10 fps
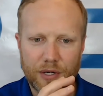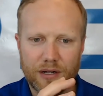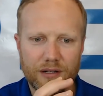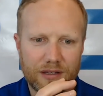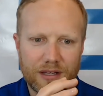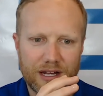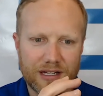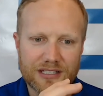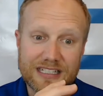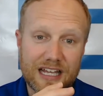
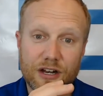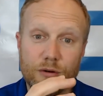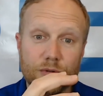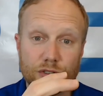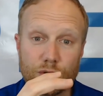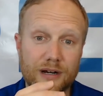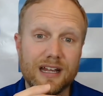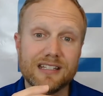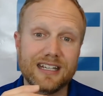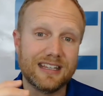Xeno will
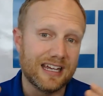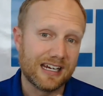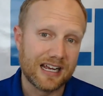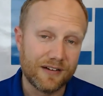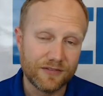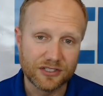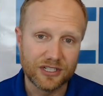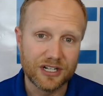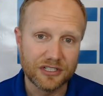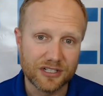translate that
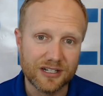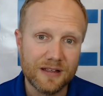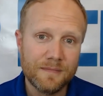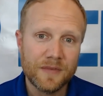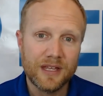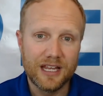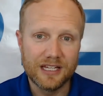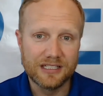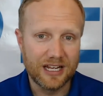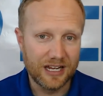conversation
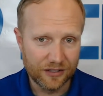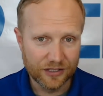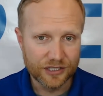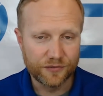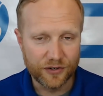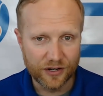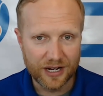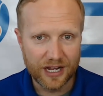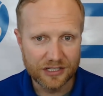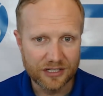into English for
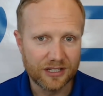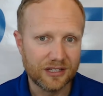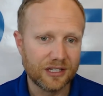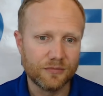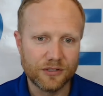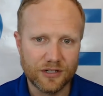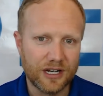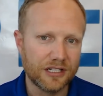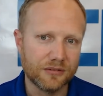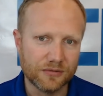your agent. Then when
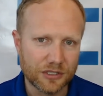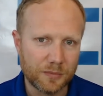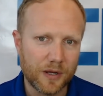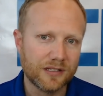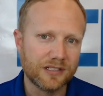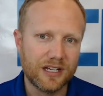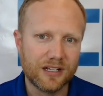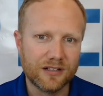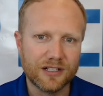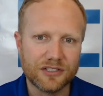your agent responds in
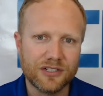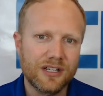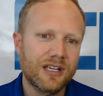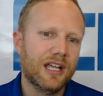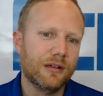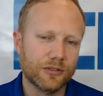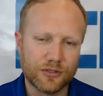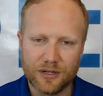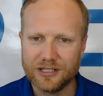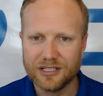English, it will
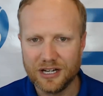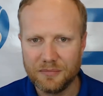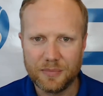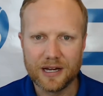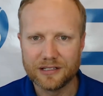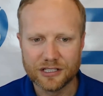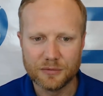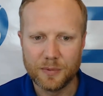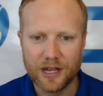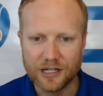translate it back to
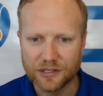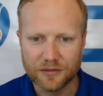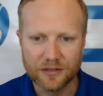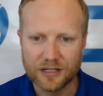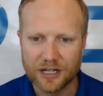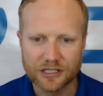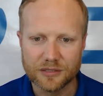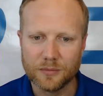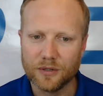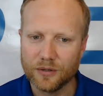Spanish for the
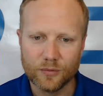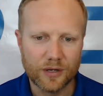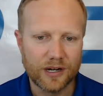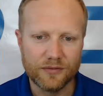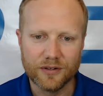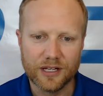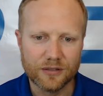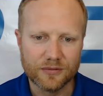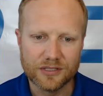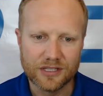customer or whatever
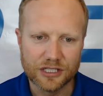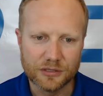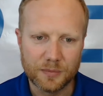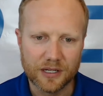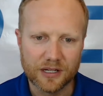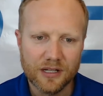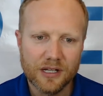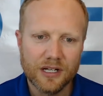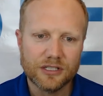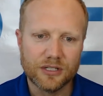language they speak.
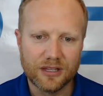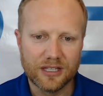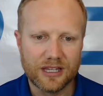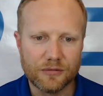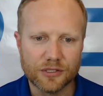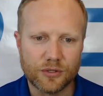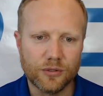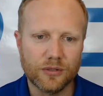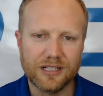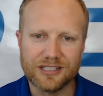So I thought that was
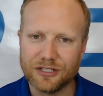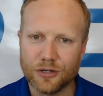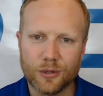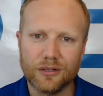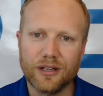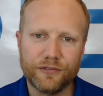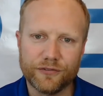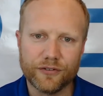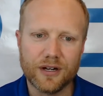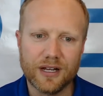cool, and it's a totally
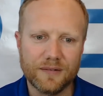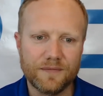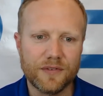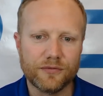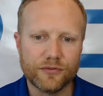free